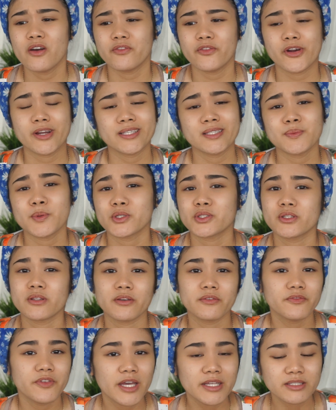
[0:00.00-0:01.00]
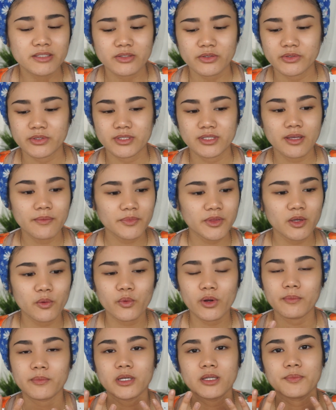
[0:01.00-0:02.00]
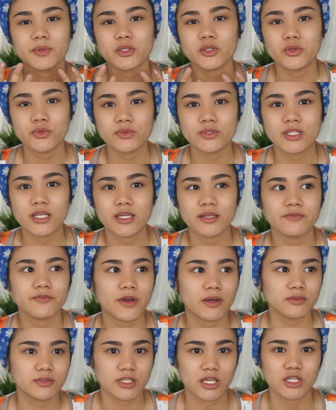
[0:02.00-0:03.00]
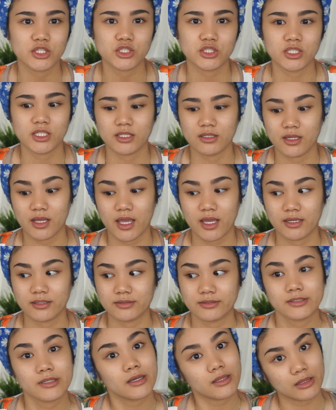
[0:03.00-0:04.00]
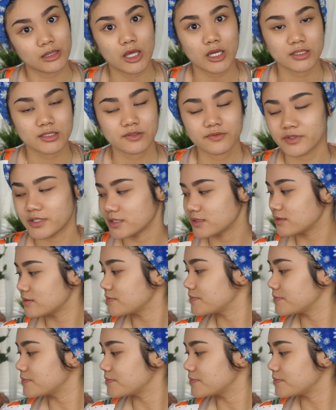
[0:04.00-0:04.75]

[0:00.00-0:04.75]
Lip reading: for a special event or something where I'm gonna be using foundation and lots of it.